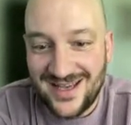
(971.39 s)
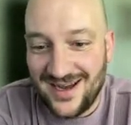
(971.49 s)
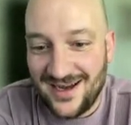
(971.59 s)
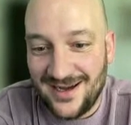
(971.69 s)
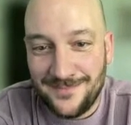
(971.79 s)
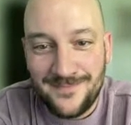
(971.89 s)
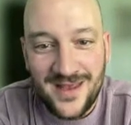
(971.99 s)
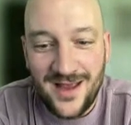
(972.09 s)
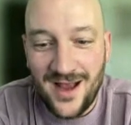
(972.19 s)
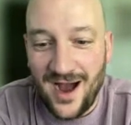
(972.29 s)

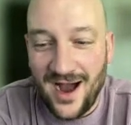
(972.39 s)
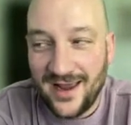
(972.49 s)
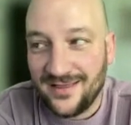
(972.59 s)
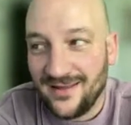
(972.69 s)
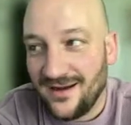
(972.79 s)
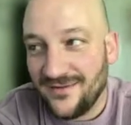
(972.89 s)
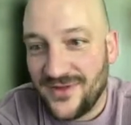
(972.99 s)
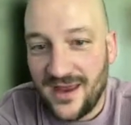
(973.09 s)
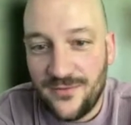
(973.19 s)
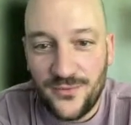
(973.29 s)
I love
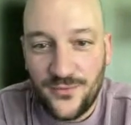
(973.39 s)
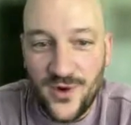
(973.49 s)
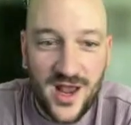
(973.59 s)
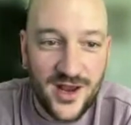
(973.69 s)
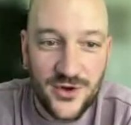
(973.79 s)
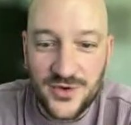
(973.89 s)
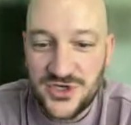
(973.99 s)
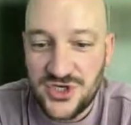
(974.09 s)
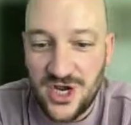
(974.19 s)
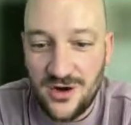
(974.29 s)
that when I go to a
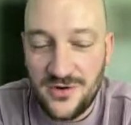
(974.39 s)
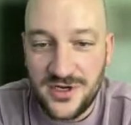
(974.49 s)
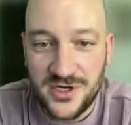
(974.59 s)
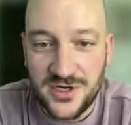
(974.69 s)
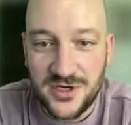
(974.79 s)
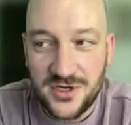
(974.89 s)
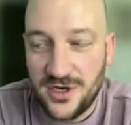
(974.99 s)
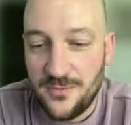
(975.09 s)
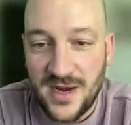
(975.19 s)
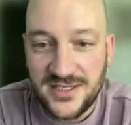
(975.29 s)
show,
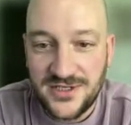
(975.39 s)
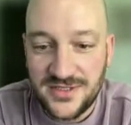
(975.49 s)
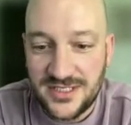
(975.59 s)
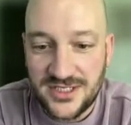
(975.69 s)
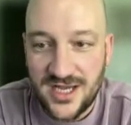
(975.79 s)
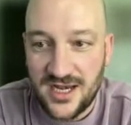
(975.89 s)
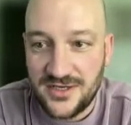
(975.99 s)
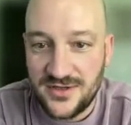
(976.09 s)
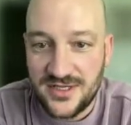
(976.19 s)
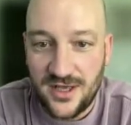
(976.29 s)
my students just kind of
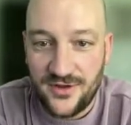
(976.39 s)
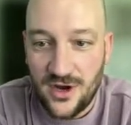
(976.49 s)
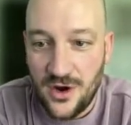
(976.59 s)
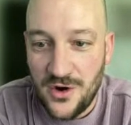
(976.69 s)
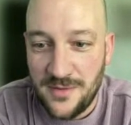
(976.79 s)
do this on their own.